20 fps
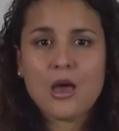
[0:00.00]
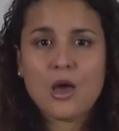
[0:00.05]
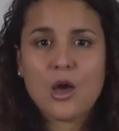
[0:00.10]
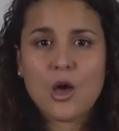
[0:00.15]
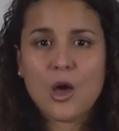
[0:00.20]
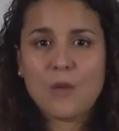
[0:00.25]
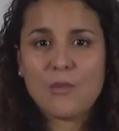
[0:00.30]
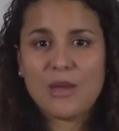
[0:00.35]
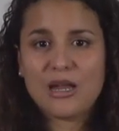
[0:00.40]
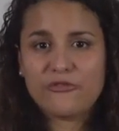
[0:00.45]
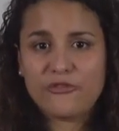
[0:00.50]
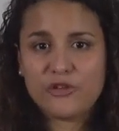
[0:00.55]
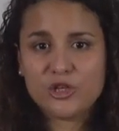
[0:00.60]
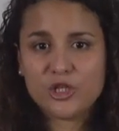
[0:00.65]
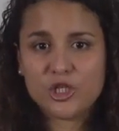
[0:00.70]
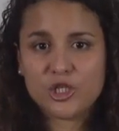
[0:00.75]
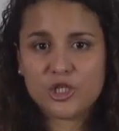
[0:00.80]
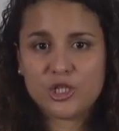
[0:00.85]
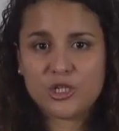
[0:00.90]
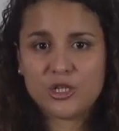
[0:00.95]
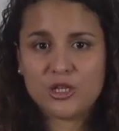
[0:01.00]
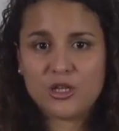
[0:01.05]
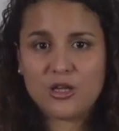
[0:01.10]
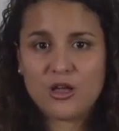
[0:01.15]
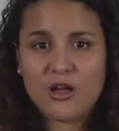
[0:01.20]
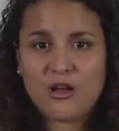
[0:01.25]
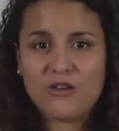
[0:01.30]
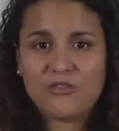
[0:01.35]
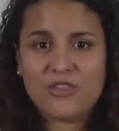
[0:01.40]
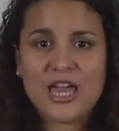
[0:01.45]
A malfunction
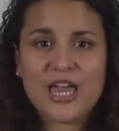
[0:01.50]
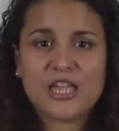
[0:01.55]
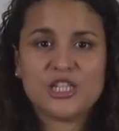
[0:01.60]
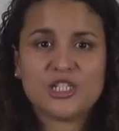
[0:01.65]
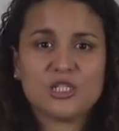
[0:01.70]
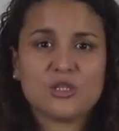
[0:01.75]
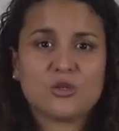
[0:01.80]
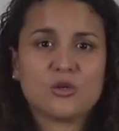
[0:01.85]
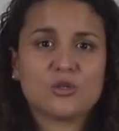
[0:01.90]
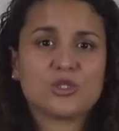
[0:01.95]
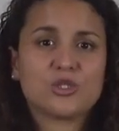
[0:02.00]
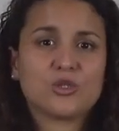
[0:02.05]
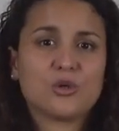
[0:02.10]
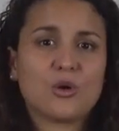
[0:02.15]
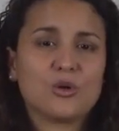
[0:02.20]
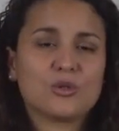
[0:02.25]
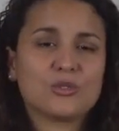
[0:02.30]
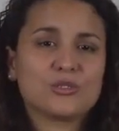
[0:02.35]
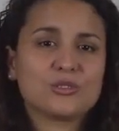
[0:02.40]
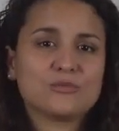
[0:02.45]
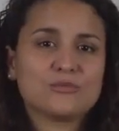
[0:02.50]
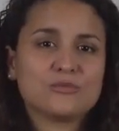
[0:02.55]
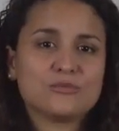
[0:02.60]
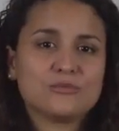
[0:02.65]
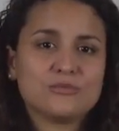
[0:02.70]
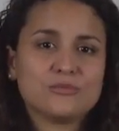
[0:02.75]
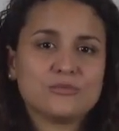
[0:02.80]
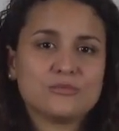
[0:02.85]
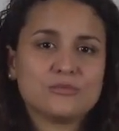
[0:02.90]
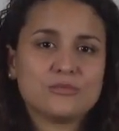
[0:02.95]
of the engine controls,
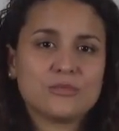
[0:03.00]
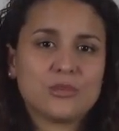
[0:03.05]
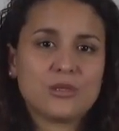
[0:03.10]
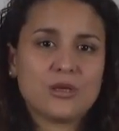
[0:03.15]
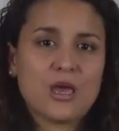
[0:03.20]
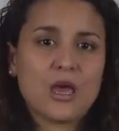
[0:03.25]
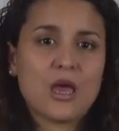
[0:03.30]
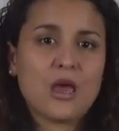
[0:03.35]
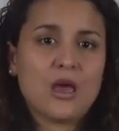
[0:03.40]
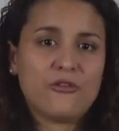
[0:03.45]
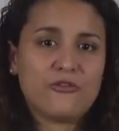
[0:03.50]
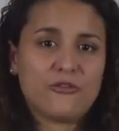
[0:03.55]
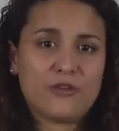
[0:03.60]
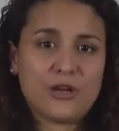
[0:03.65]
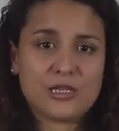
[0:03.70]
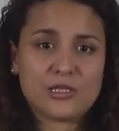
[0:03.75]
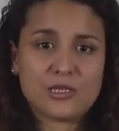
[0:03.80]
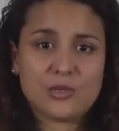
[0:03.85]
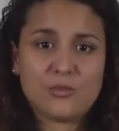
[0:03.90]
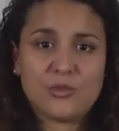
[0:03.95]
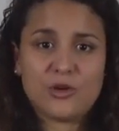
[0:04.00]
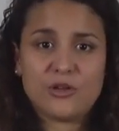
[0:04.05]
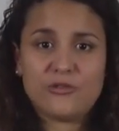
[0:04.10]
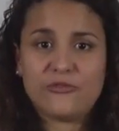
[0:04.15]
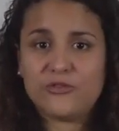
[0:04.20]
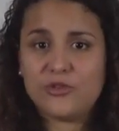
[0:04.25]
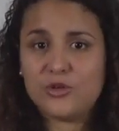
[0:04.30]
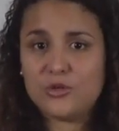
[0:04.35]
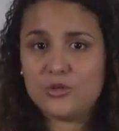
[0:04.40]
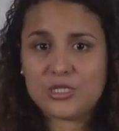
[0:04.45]
for example,
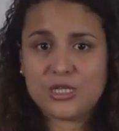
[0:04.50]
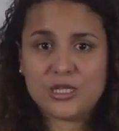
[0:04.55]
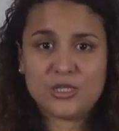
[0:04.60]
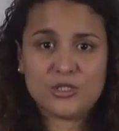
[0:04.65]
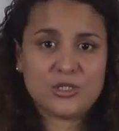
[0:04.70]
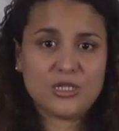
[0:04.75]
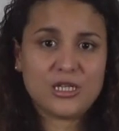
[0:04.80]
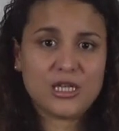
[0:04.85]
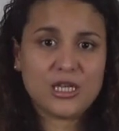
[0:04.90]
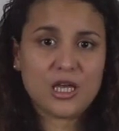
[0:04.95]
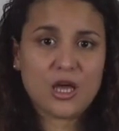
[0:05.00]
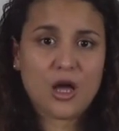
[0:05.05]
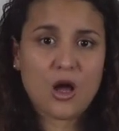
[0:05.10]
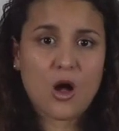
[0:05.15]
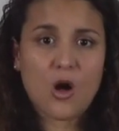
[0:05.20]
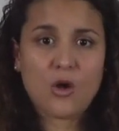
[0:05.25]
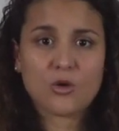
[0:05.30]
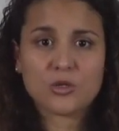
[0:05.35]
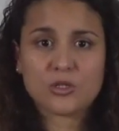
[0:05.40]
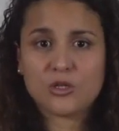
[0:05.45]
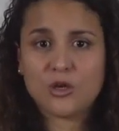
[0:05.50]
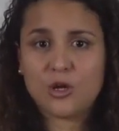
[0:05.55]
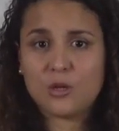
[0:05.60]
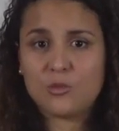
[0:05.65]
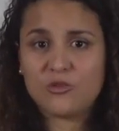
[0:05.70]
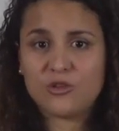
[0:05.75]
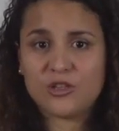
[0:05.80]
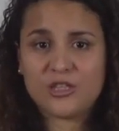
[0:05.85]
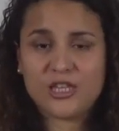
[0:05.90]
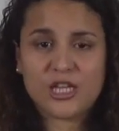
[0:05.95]
fuel scheduling or stall
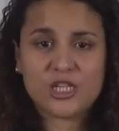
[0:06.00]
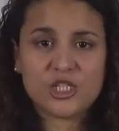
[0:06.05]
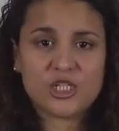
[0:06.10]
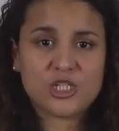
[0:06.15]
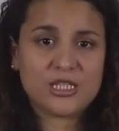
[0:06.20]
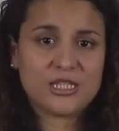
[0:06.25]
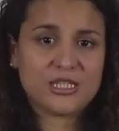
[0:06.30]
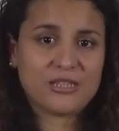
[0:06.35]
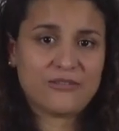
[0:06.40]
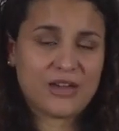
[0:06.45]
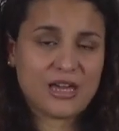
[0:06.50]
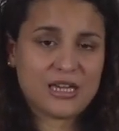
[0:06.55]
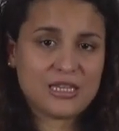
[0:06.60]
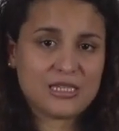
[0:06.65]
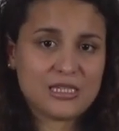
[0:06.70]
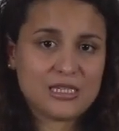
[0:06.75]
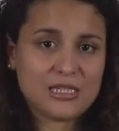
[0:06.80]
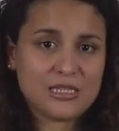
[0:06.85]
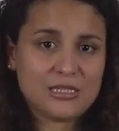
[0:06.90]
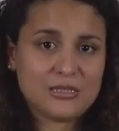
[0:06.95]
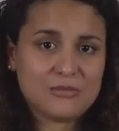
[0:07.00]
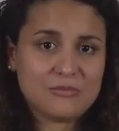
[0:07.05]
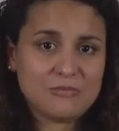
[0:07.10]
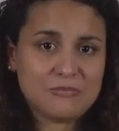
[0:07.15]
protection devices.